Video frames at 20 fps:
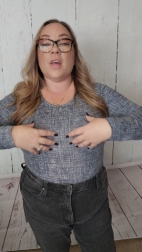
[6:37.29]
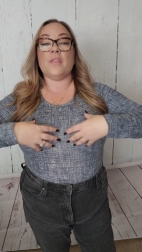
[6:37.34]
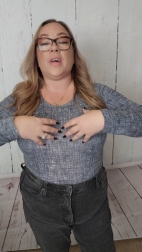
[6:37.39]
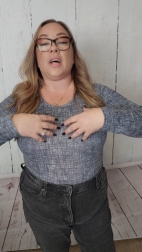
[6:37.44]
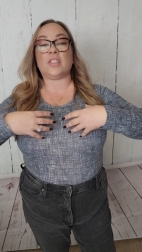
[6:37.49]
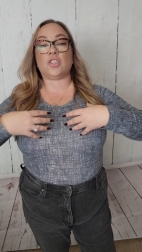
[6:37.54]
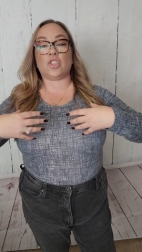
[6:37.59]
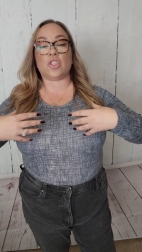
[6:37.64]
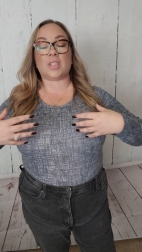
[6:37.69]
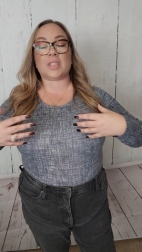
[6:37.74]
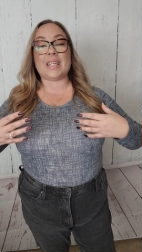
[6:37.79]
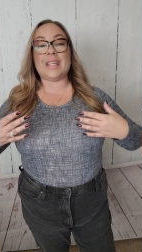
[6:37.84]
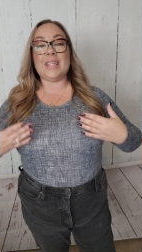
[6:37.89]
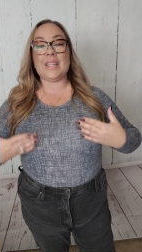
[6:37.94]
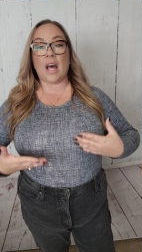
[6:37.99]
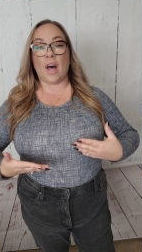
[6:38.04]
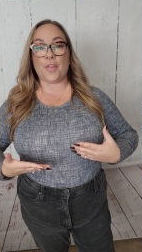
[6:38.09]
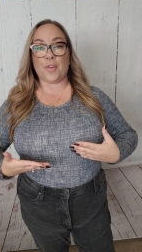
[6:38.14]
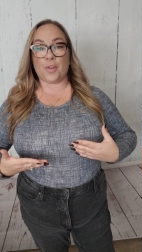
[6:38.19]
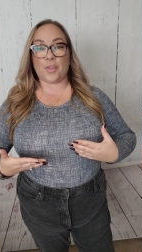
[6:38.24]
That's just
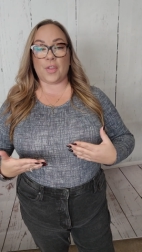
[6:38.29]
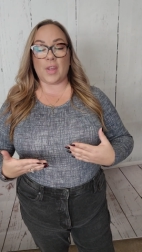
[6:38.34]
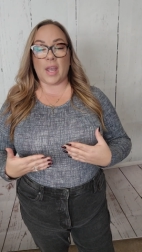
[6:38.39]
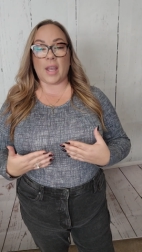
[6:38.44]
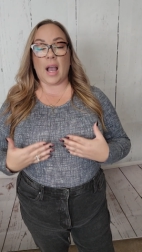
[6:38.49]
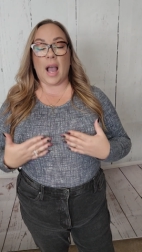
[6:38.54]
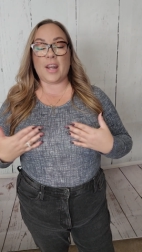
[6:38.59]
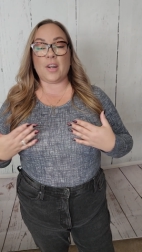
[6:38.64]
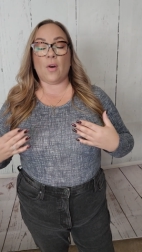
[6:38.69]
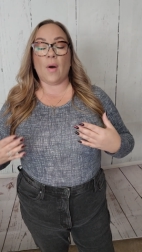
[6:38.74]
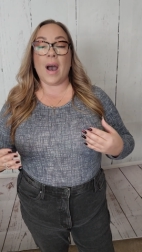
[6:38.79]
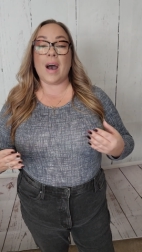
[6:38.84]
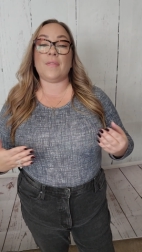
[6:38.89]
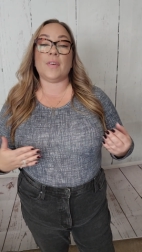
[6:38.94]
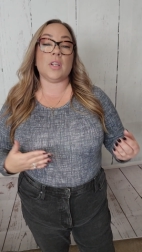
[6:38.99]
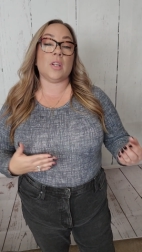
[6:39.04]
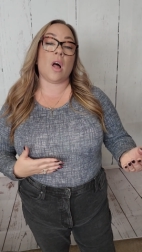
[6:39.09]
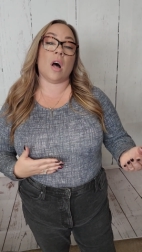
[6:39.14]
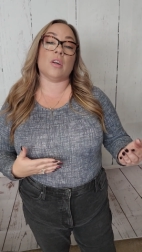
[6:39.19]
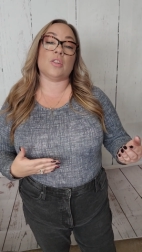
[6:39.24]
another thing. I don't have
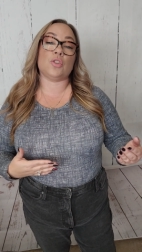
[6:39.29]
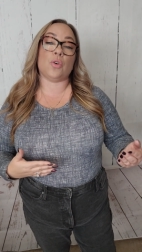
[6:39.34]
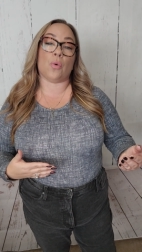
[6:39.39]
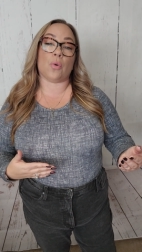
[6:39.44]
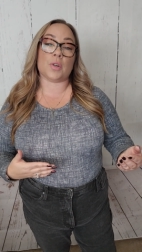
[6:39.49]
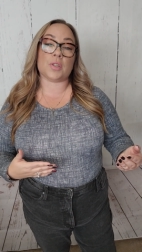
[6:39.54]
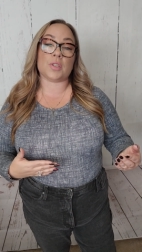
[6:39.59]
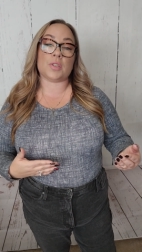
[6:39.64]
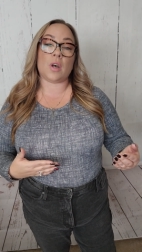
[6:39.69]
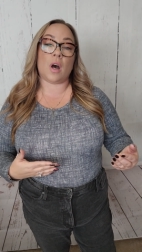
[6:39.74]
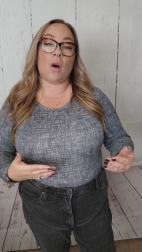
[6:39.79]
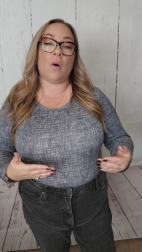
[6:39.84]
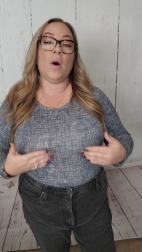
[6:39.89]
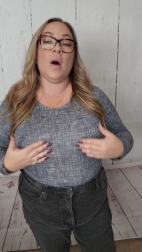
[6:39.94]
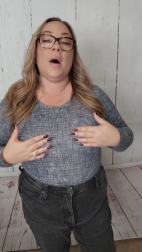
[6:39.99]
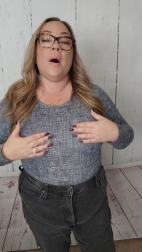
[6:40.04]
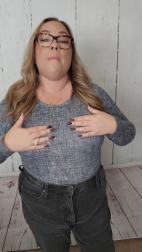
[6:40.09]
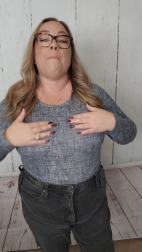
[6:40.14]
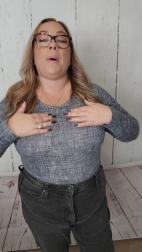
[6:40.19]
a long torso,